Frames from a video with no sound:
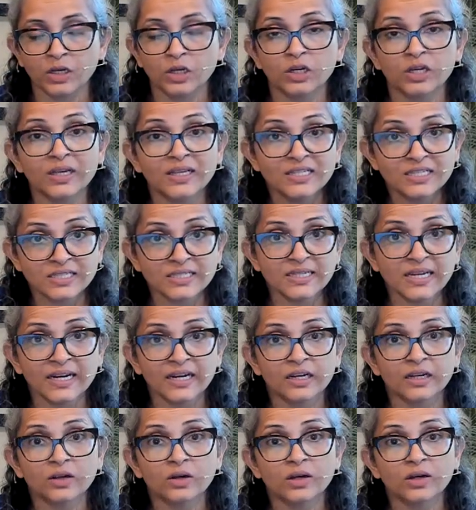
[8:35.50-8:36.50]

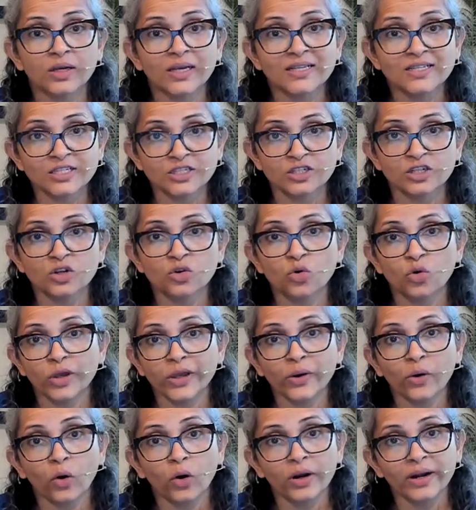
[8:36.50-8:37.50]
Instead, consider
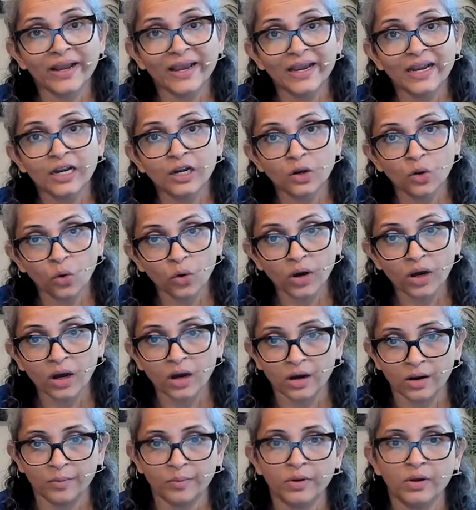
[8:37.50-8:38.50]
going on a low
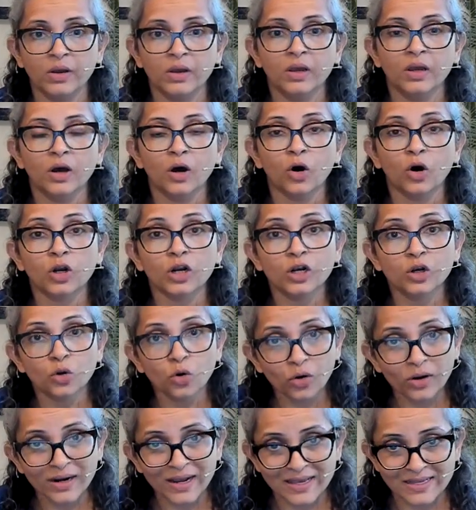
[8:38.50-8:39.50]
carb or a low
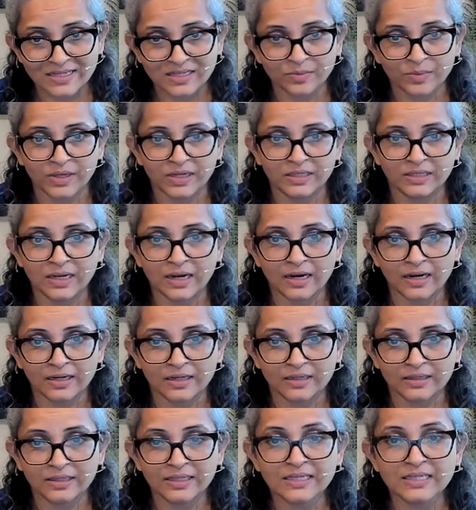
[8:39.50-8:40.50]
glycemic diet.
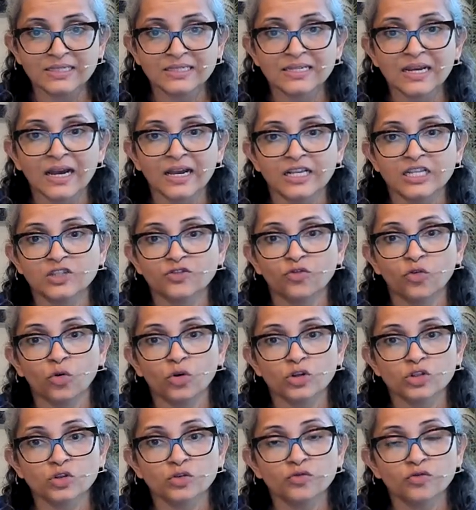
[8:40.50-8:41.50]
These diets
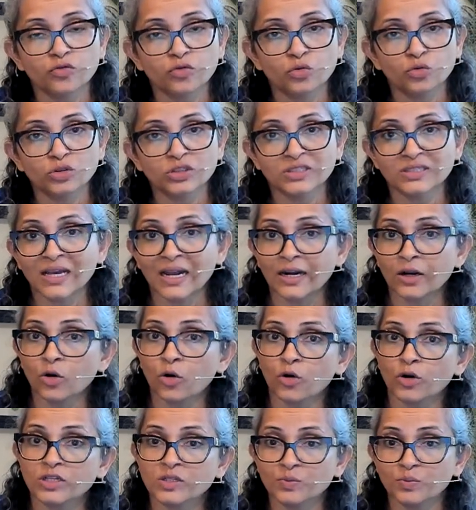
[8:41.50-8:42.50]
focus on foods that
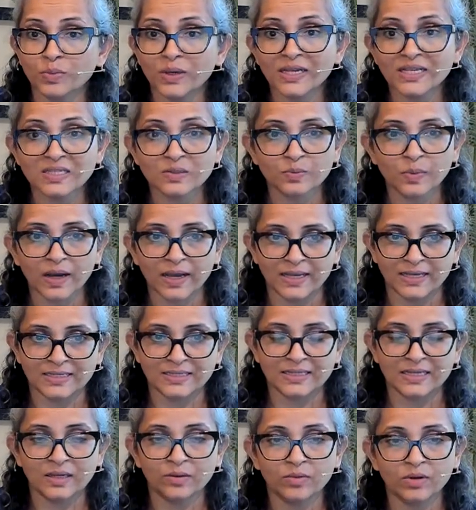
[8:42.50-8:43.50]
cause big spikes
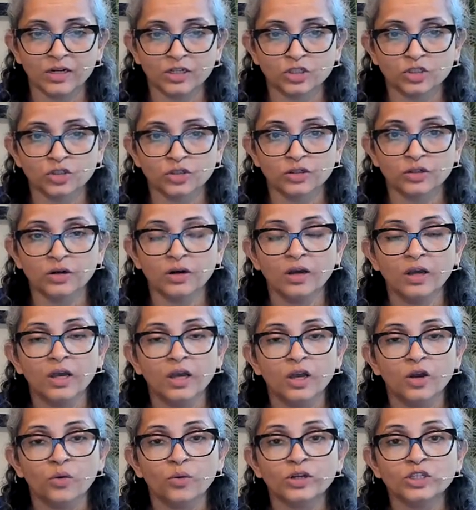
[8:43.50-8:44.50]
in blood sugar,
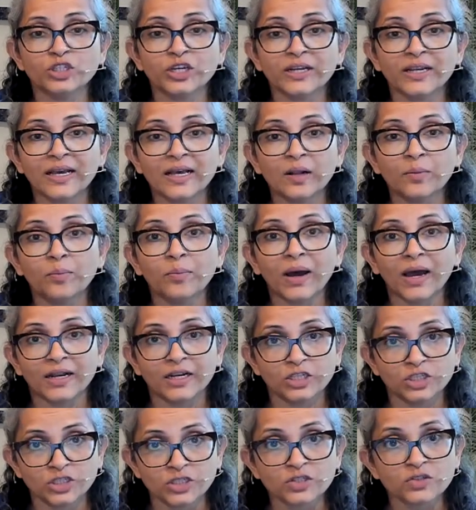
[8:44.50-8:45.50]
which can help
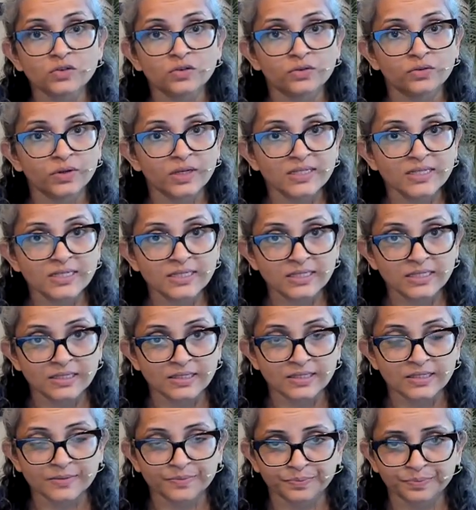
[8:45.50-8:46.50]
manage insulin
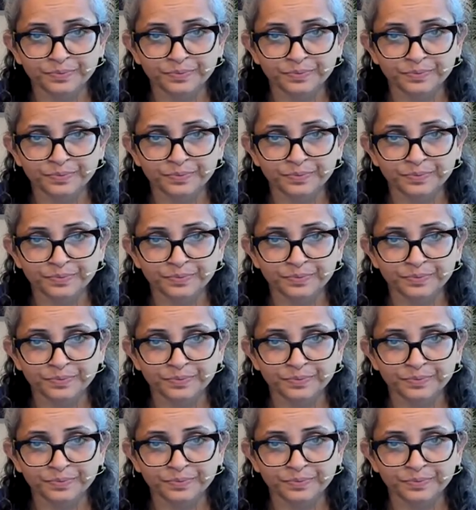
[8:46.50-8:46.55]
resistance.